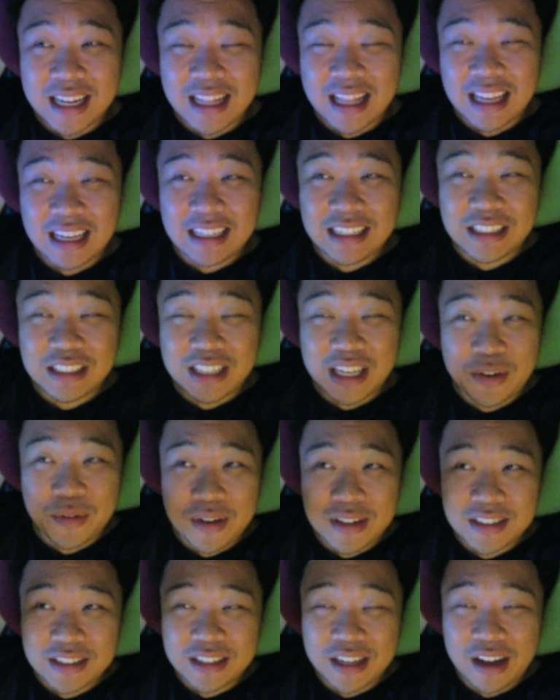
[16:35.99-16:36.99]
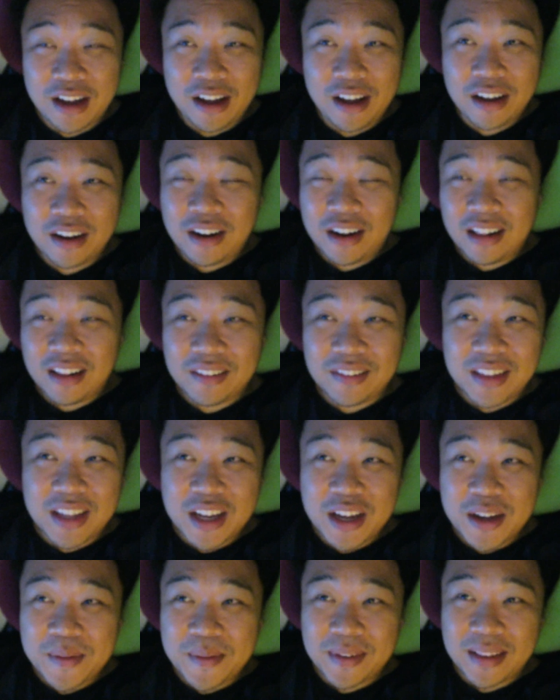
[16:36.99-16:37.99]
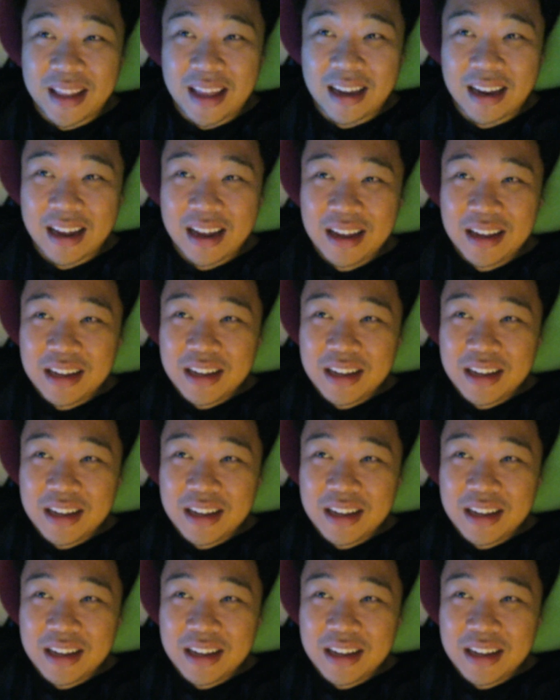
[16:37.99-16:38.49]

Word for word: And, like, he just, like, wants to hug all of them and, like,